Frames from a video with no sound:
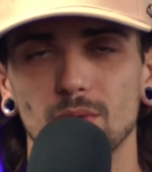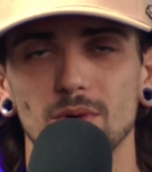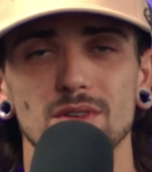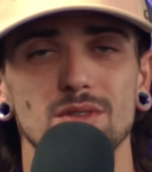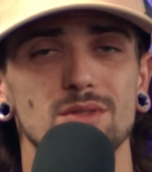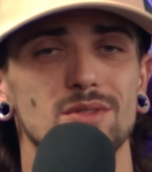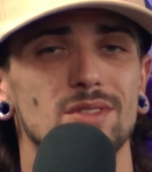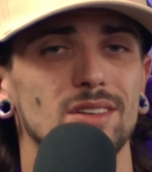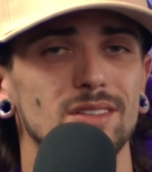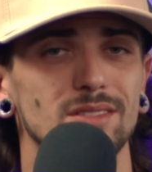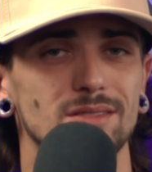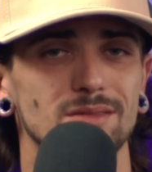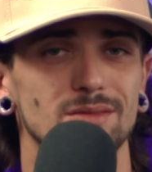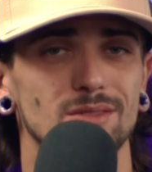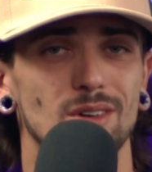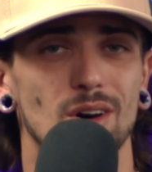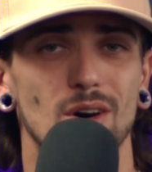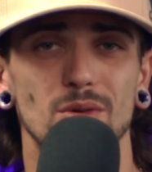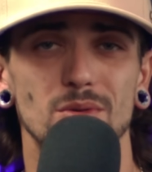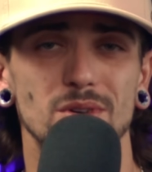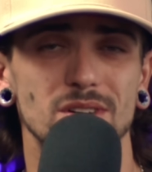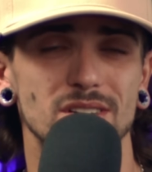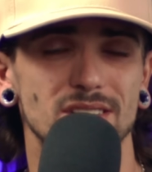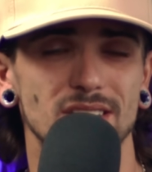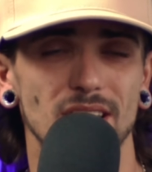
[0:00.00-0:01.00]
where you can
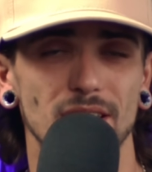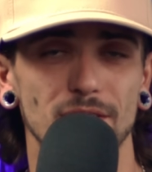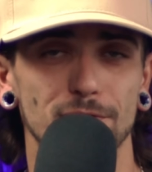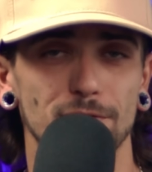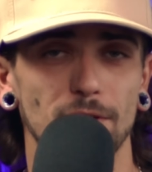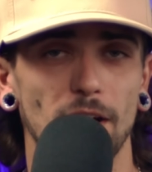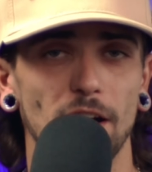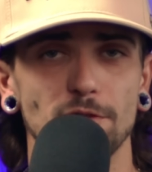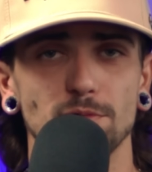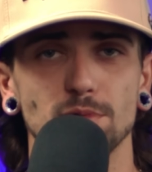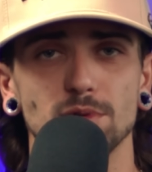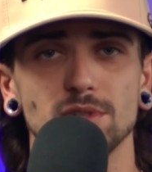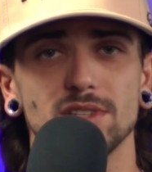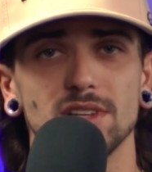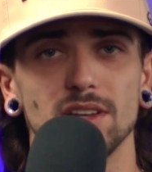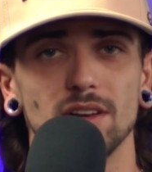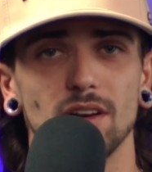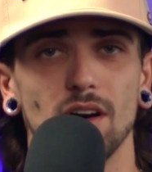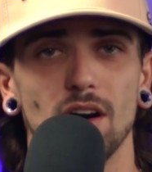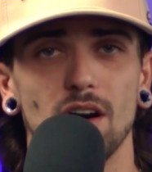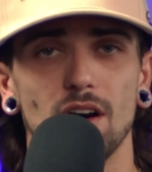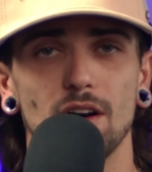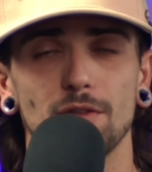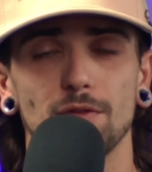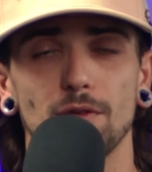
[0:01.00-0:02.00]
always save 5%
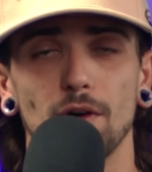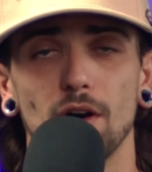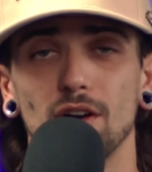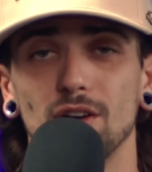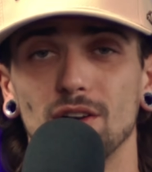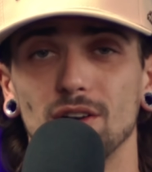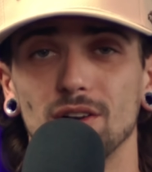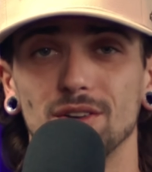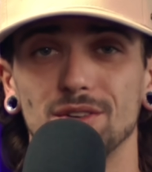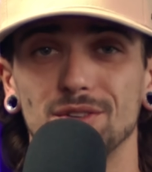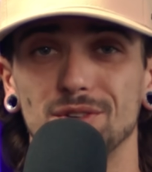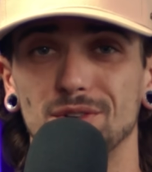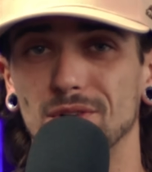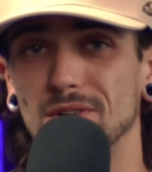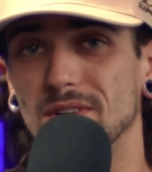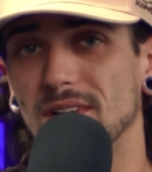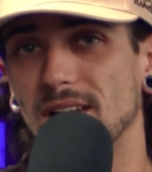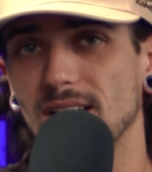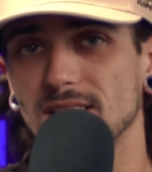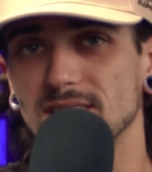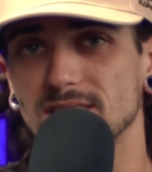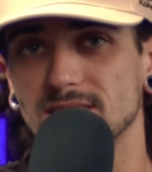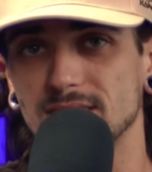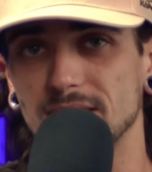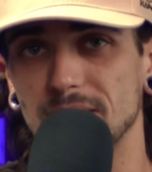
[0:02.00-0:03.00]
off on your
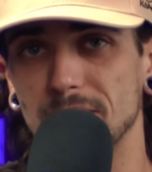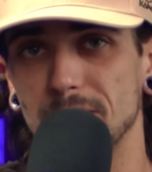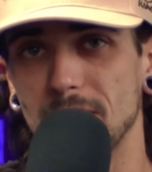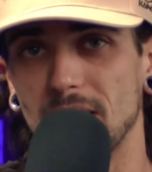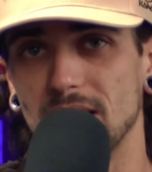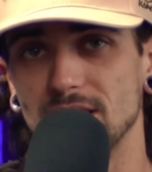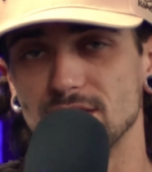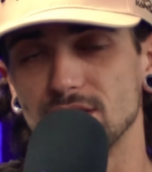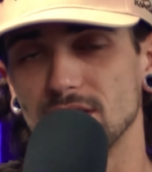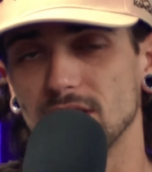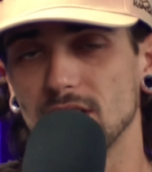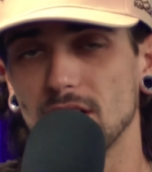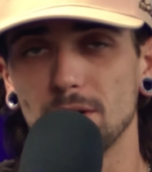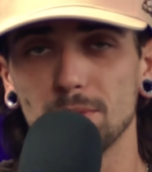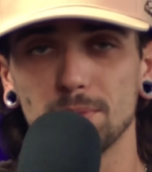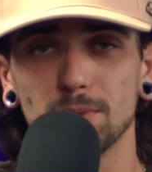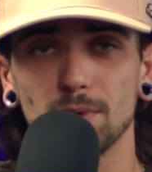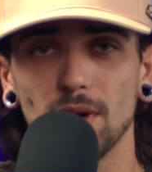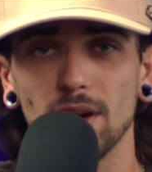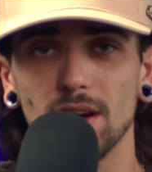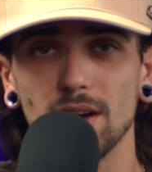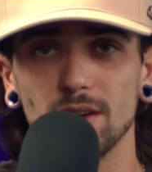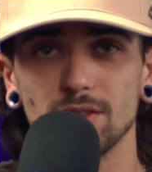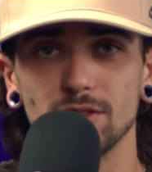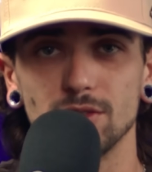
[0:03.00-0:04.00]
next Sim Magic
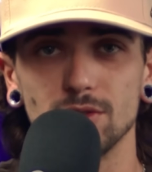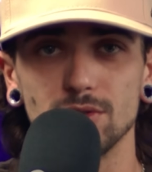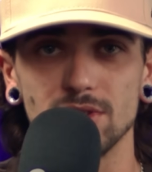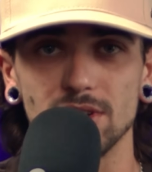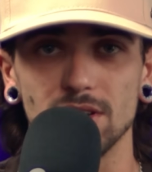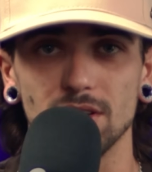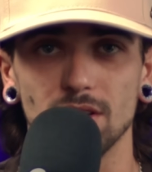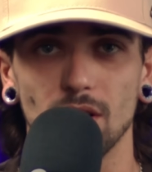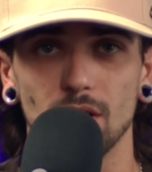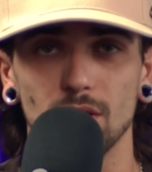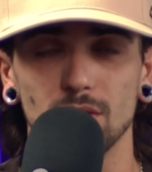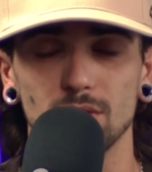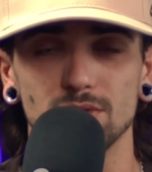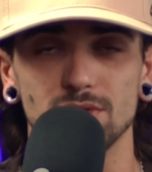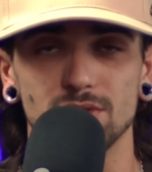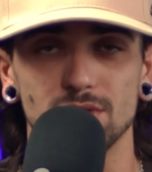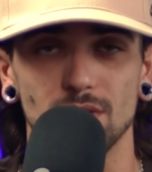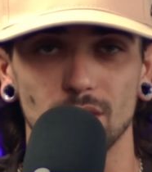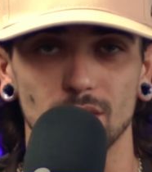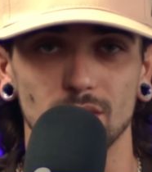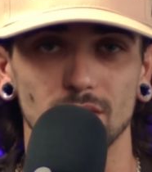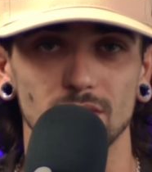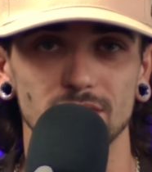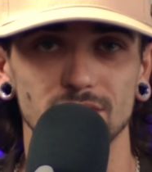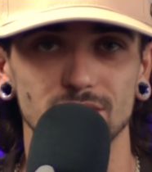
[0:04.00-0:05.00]
upgrade using code
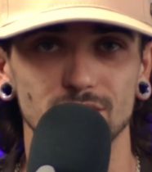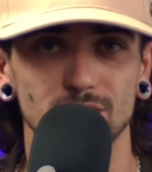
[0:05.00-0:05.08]
Circle of